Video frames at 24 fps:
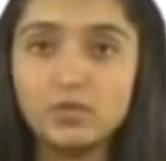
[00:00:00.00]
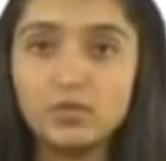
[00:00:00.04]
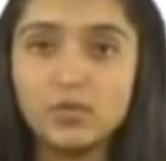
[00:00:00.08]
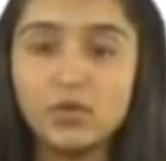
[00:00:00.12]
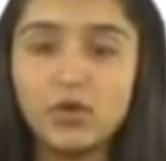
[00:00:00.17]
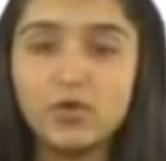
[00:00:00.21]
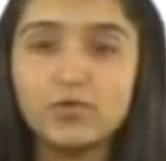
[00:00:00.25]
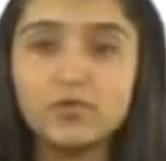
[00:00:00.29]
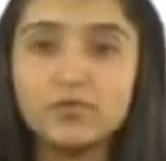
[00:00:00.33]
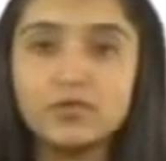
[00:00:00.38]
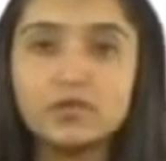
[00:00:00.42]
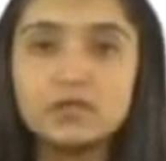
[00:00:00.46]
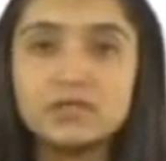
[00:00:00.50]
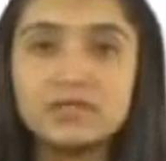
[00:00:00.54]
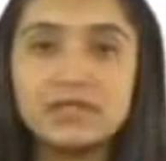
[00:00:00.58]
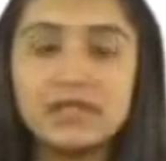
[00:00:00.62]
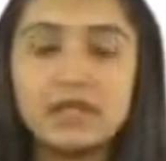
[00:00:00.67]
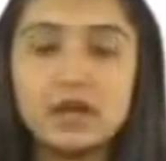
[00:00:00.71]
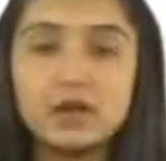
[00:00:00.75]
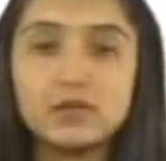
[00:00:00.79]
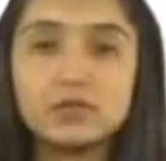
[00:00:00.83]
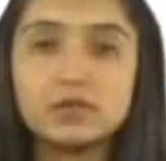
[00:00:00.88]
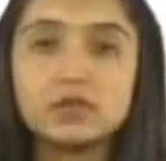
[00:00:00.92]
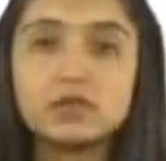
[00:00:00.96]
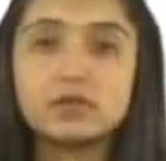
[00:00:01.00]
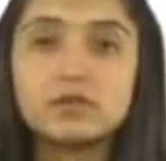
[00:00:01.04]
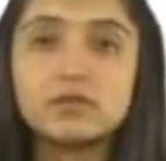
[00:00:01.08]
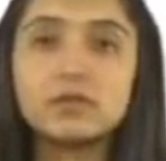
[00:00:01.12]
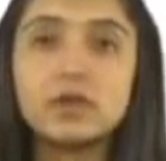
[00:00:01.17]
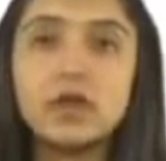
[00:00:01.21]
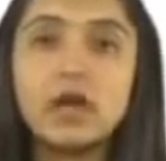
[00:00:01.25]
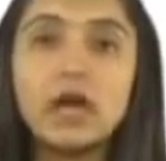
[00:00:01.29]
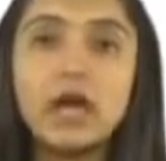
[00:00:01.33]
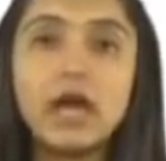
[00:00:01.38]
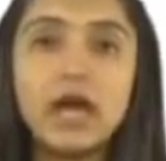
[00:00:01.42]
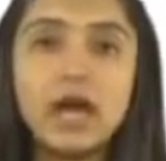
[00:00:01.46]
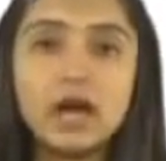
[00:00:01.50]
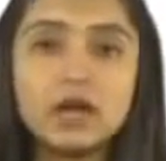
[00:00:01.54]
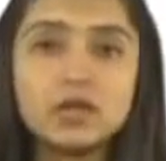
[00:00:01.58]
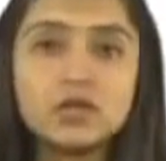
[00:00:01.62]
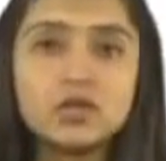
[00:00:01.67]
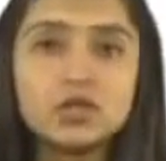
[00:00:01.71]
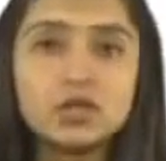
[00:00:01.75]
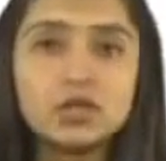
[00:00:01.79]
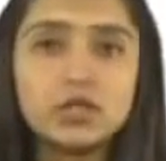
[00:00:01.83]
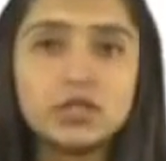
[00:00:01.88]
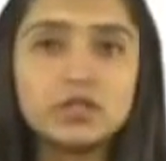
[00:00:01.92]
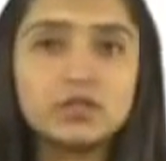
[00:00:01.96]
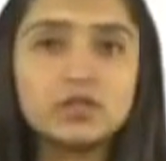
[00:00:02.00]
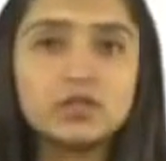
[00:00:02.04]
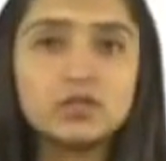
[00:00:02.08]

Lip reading: Profits allowed. Actually,